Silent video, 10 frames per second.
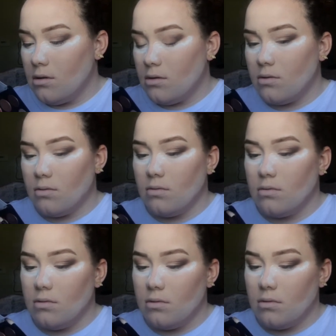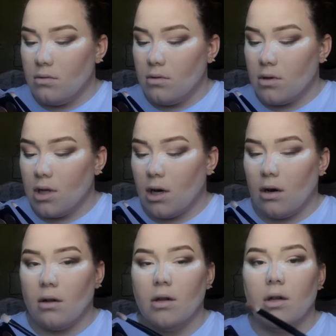Oh,
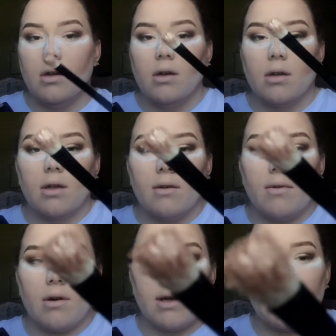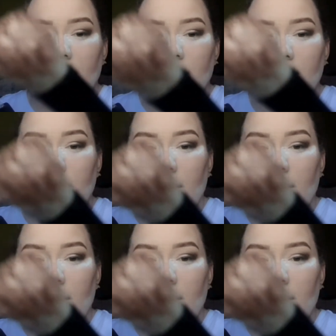y'all. Y'all can't see